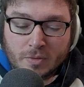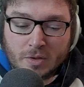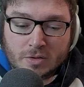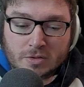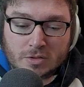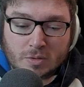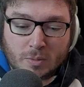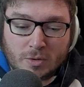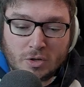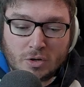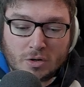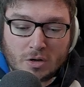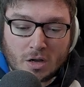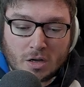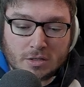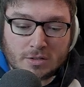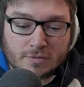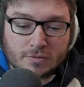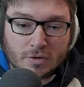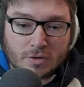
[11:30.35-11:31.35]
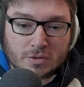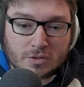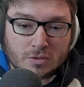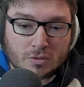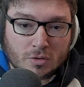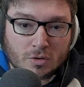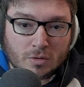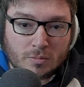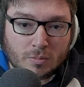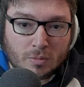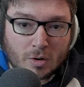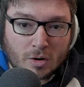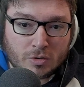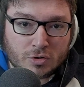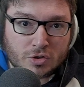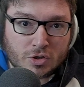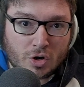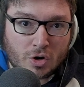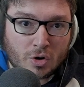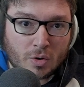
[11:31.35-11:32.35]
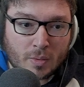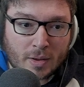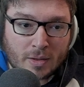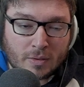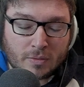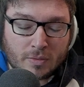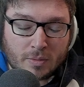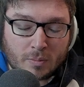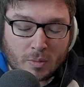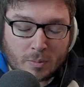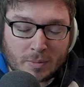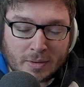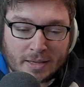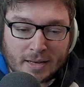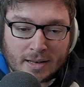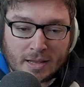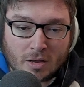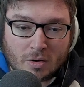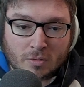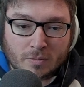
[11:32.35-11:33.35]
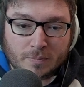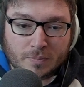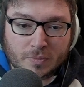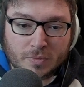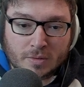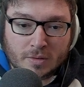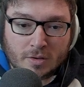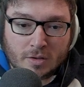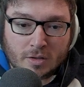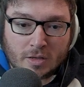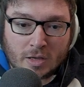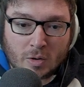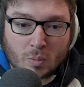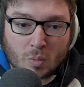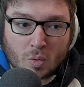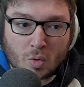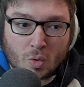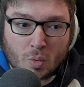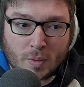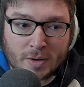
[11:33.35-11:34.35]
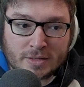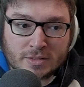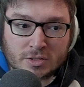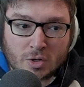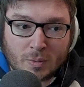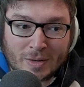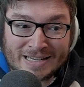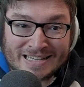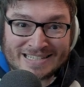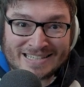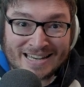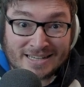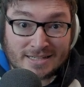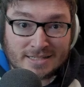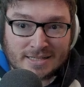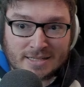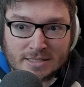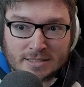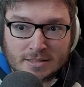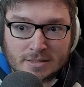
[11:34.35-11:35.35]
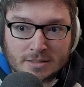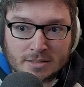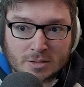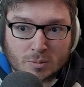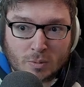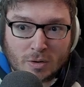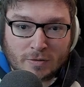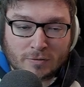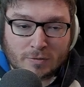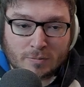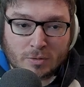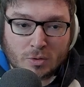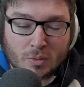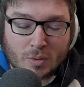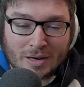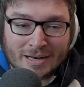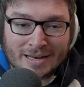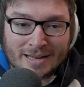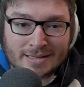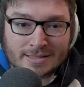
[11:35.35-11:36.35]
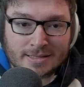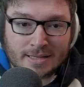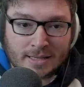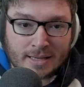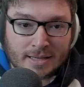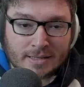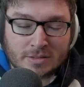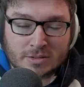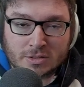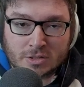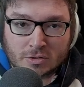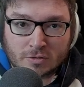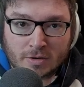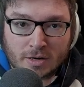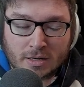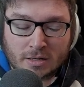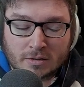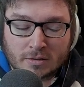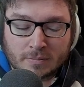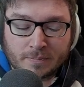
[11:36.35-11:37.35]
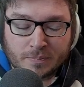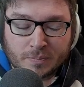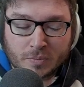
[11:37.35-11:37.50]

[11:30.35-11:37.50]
So when you cast frozen orb, I'll show you out when we get out, it will always go a set distance away from you unless it hits terrain.